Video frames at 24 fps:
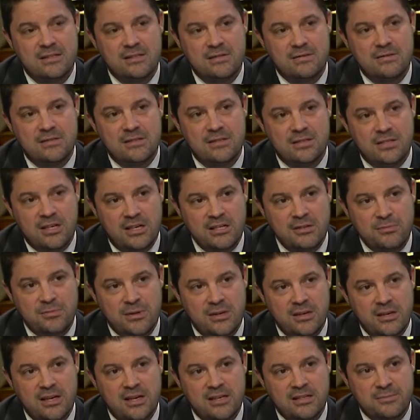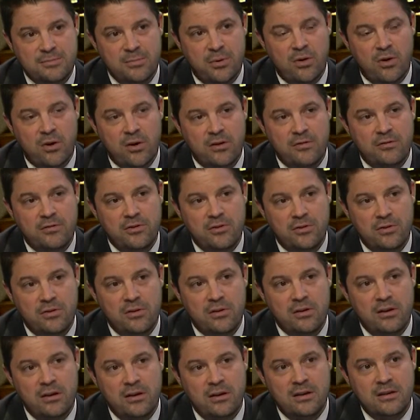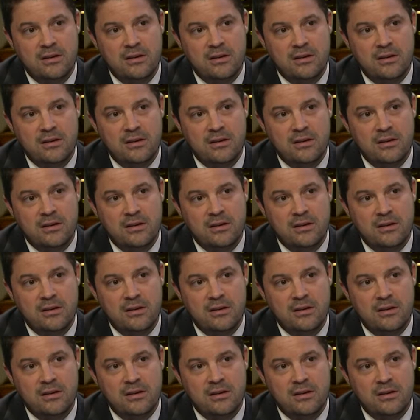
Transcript: to the judgment as part of your